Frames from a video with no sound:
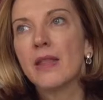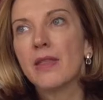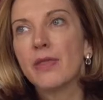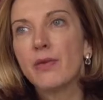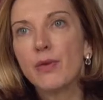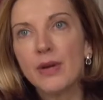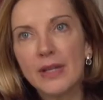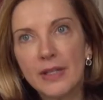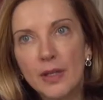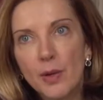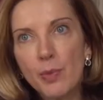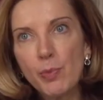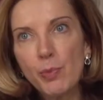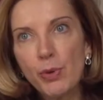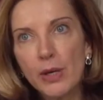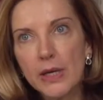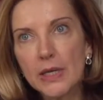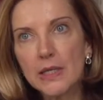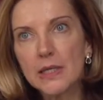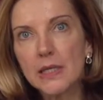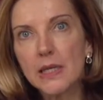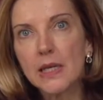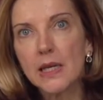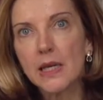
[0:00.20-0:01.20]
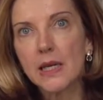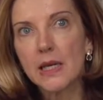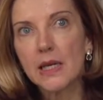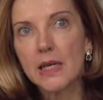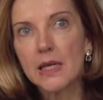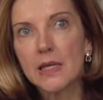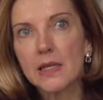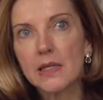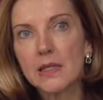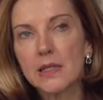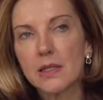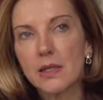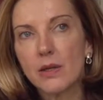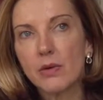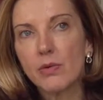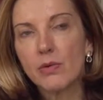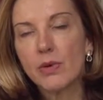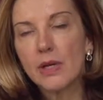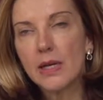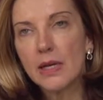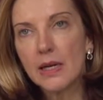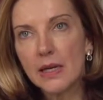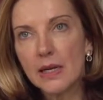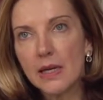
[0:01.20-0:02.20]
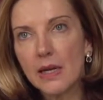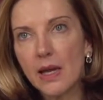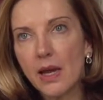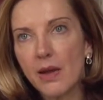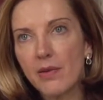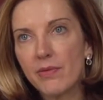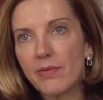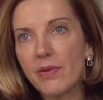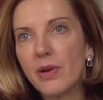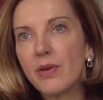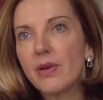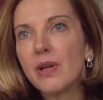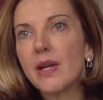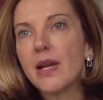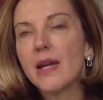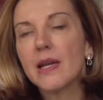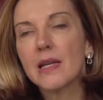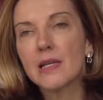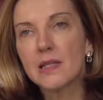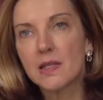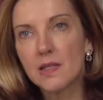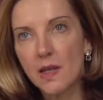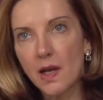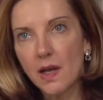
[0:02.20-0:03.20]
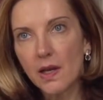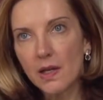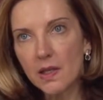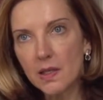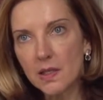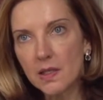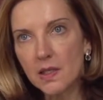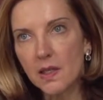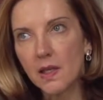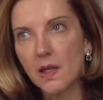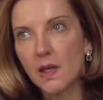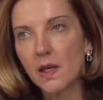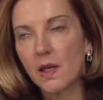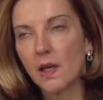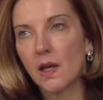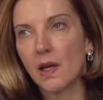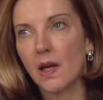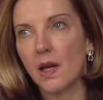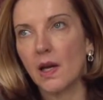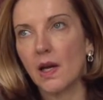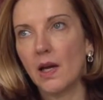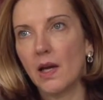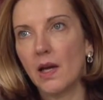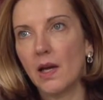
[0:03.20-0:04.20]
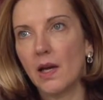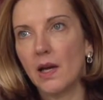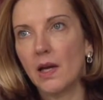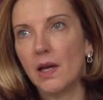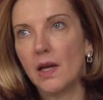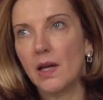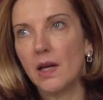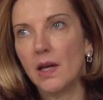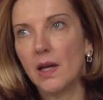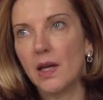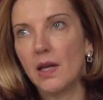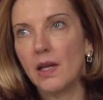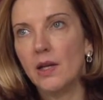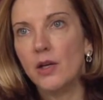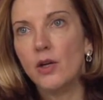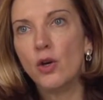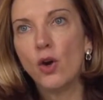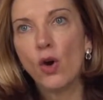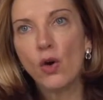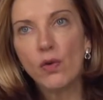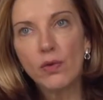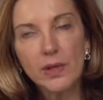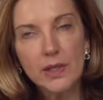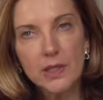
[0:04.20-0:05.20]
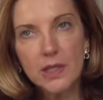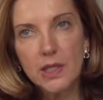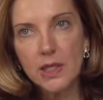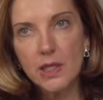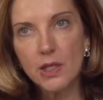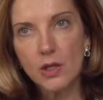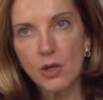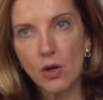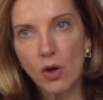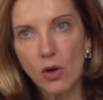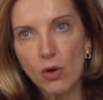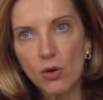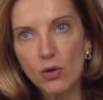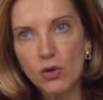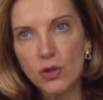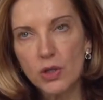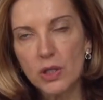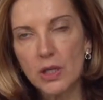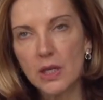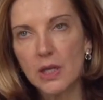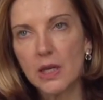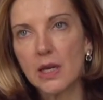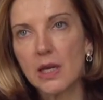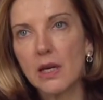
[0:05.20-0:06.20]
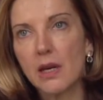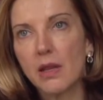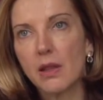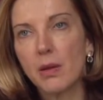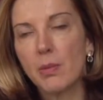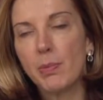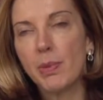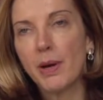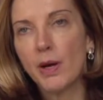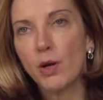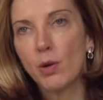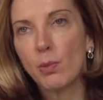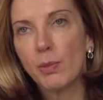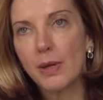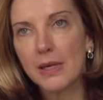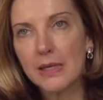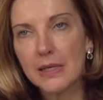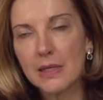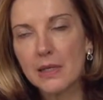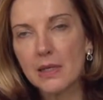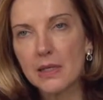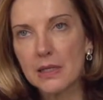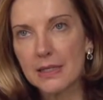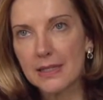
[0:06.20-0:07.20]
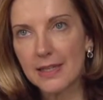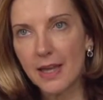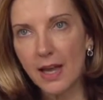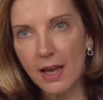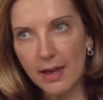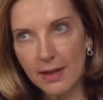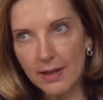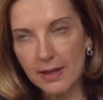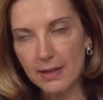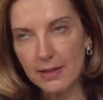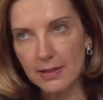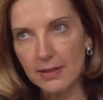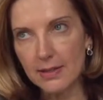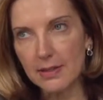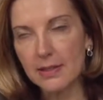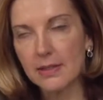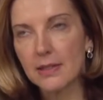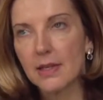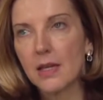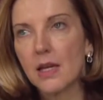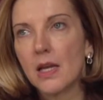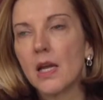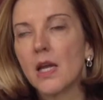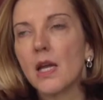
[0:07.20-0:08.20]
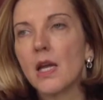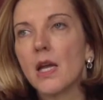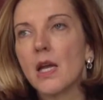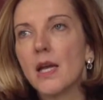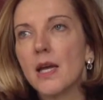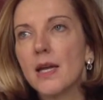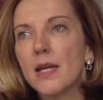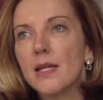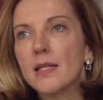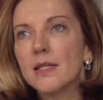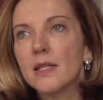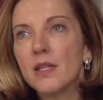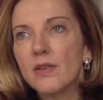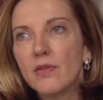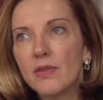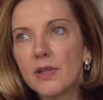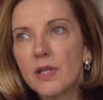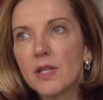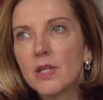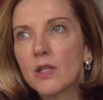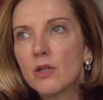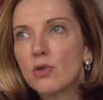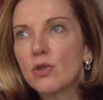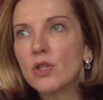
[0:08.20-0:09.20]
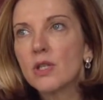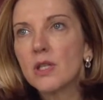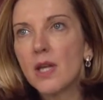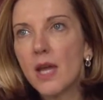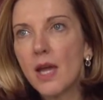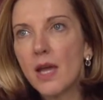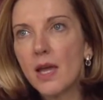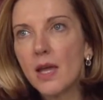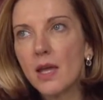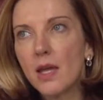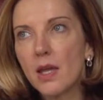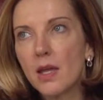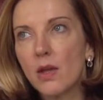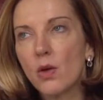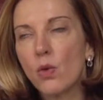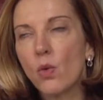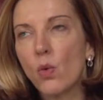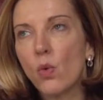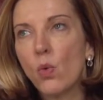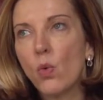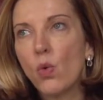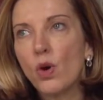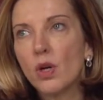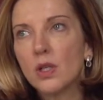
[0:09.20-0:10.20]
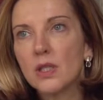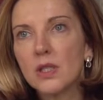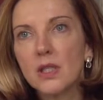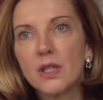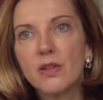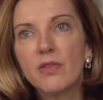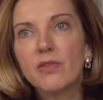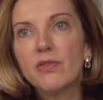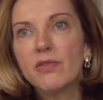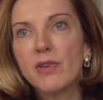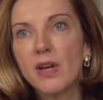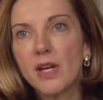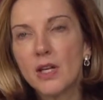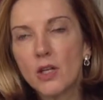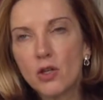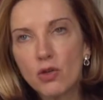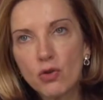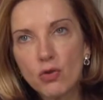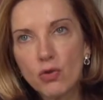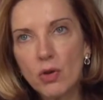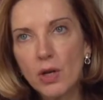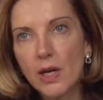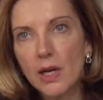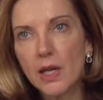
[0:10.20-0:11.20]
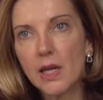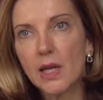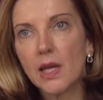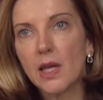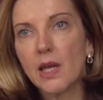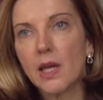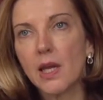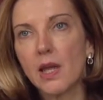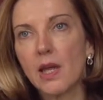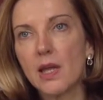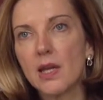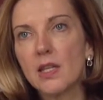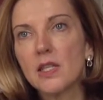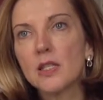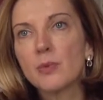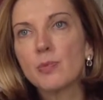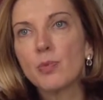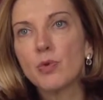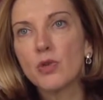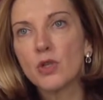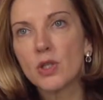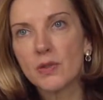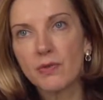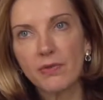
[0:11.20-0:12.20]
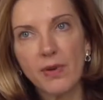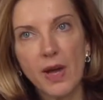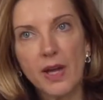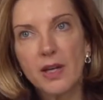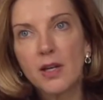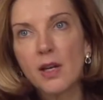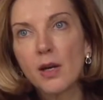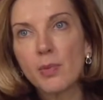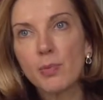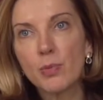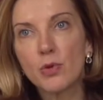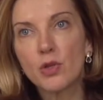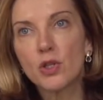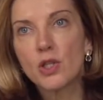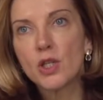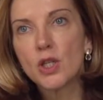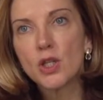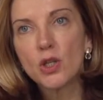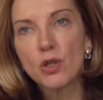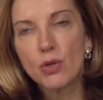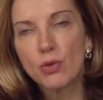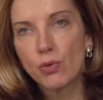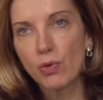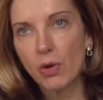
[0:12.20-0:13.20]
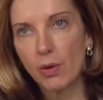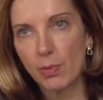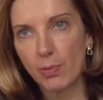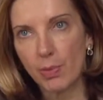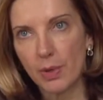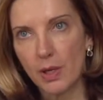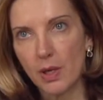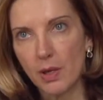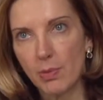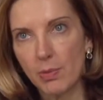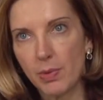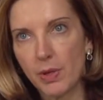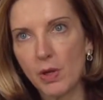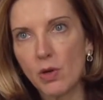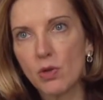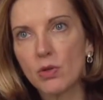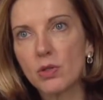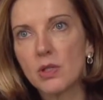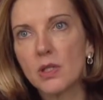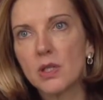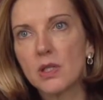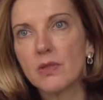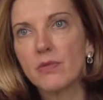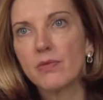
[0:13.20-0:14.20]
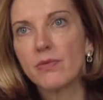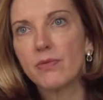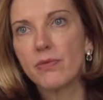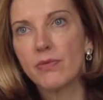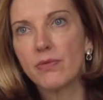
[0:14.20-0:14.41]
3D printing is really a very exciting uh, and novel technology in the biomedical science. It's difficult to say what eventually its final position will be because it's